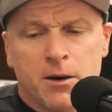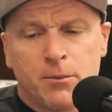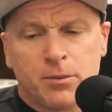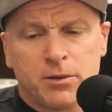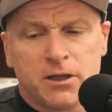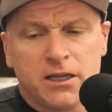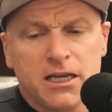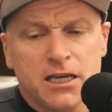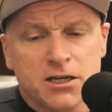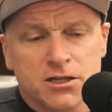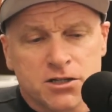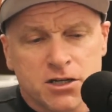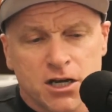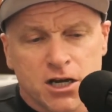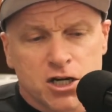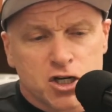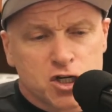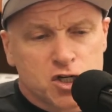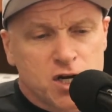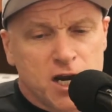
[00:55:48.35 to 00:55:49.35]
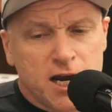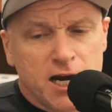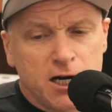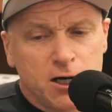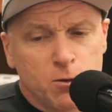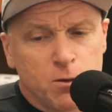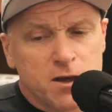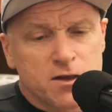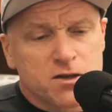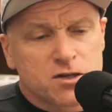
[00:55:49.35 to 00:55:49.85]
please
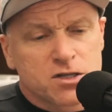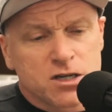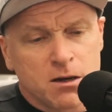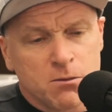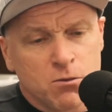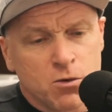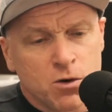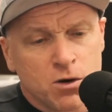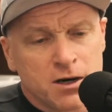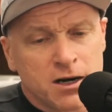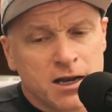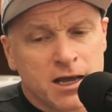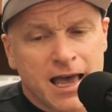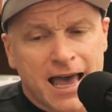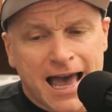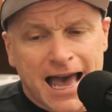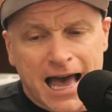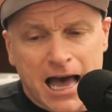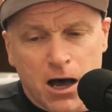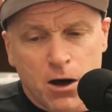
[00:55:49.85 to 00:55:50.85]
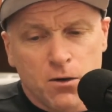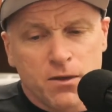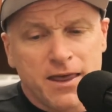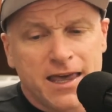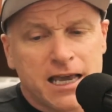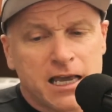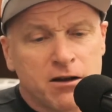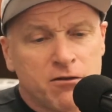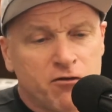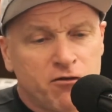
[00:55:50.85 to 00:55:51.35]
share with someone how they
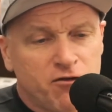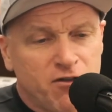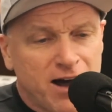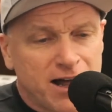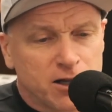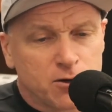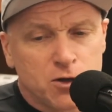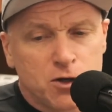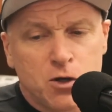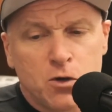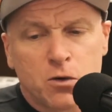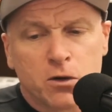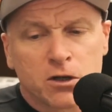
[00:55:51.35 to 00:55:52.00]
can follow you,